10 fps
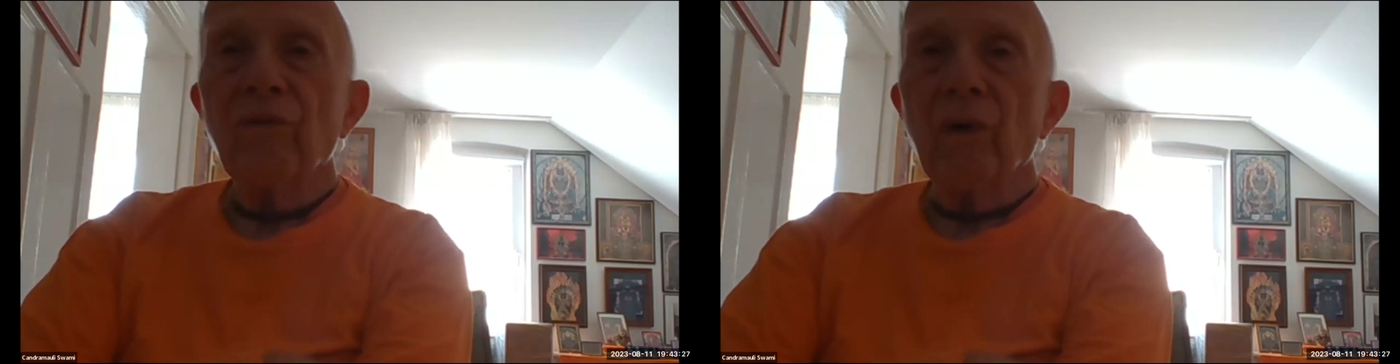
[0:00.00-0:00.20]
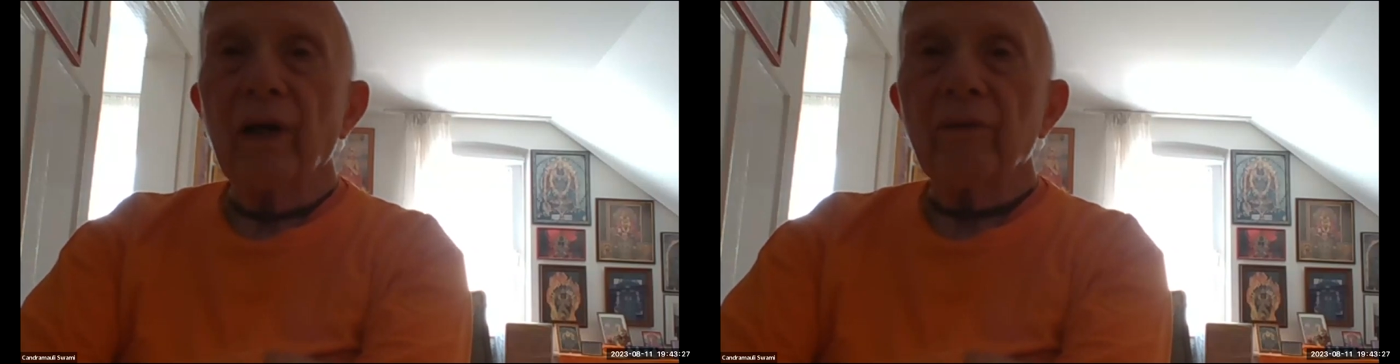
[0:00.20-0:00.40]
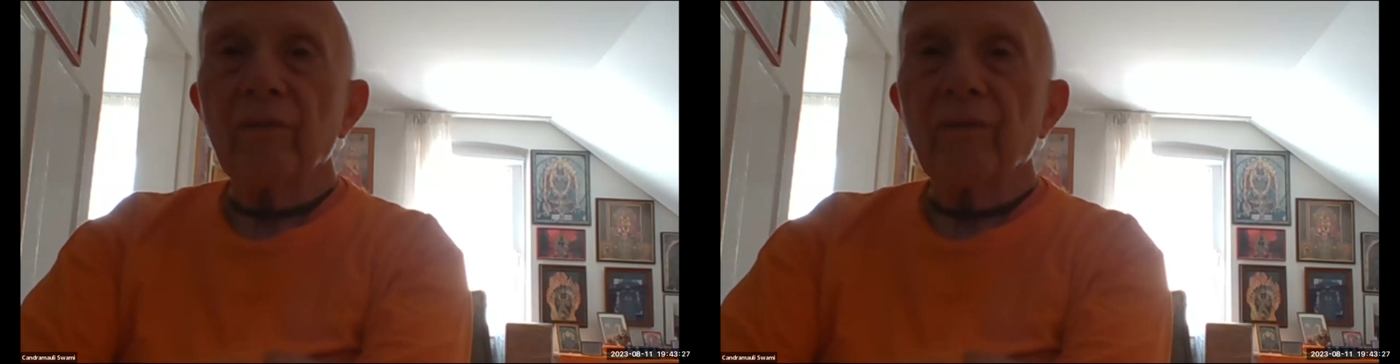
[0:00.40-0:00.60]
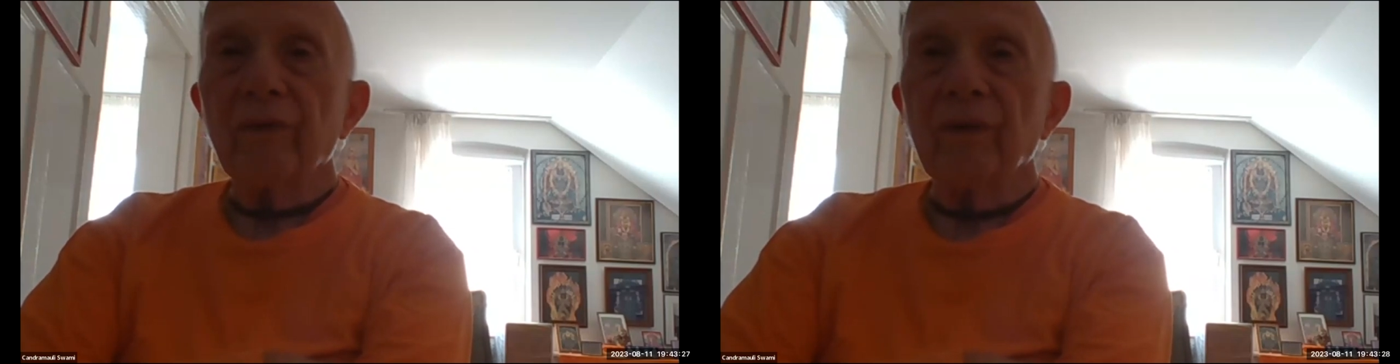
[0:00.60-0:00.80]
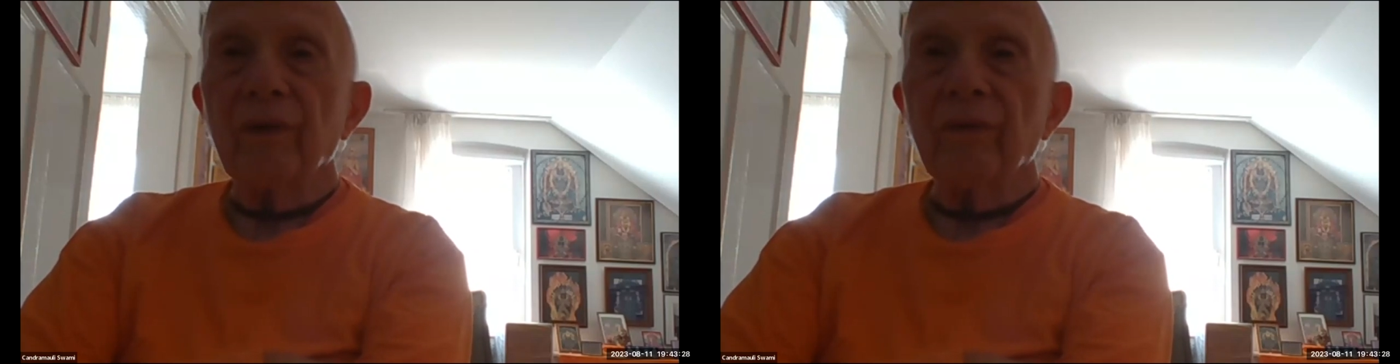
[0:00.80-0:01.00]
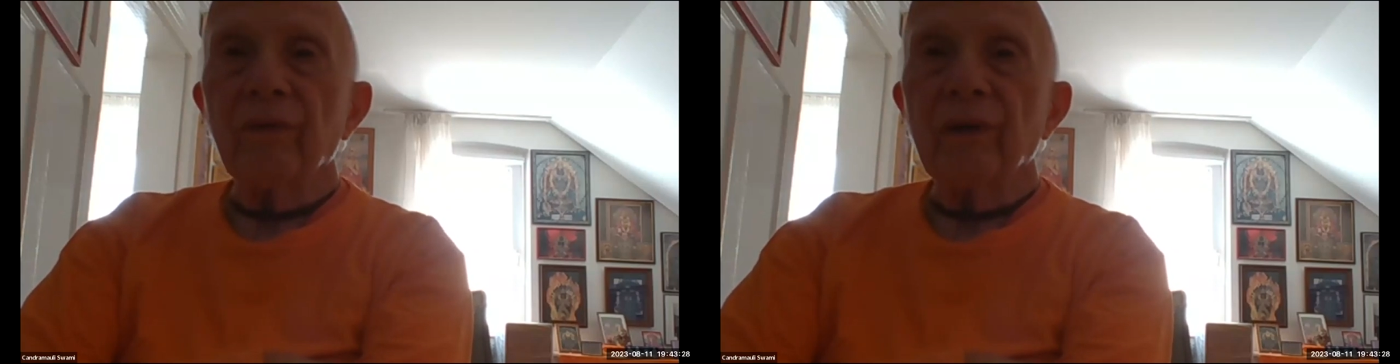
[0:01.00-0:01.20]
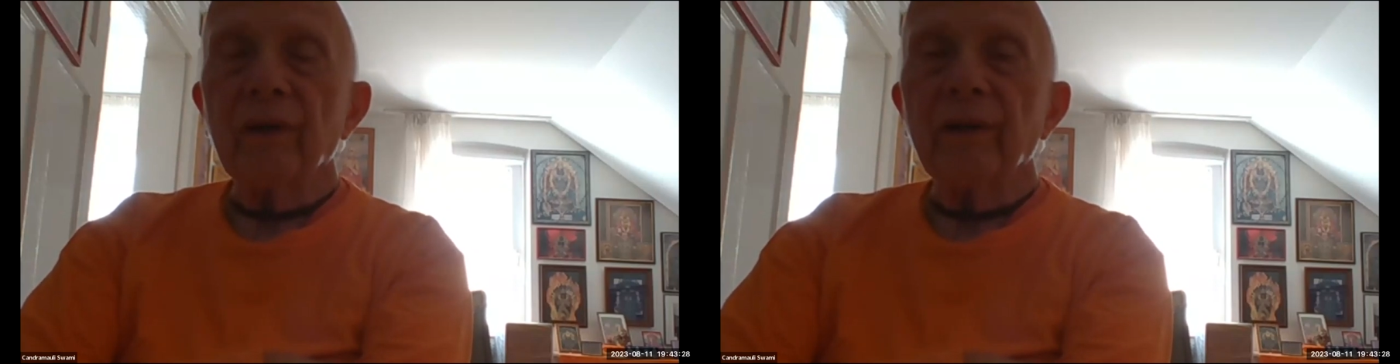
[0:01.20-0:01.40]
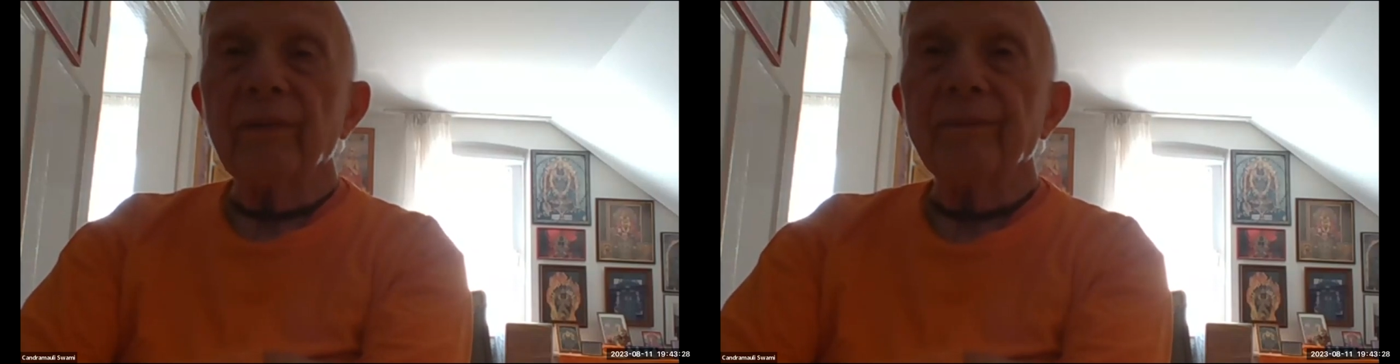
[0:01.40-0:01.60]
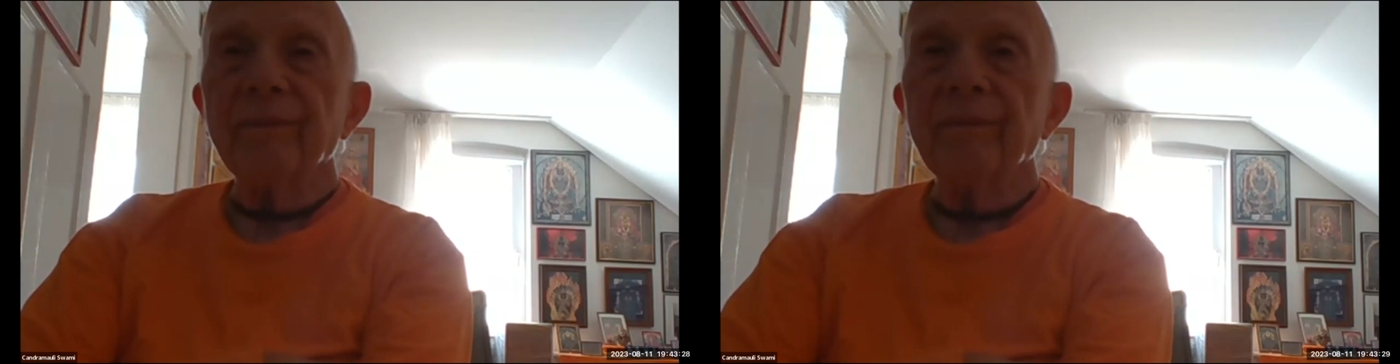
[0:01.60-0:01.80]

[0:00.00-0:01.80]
4853.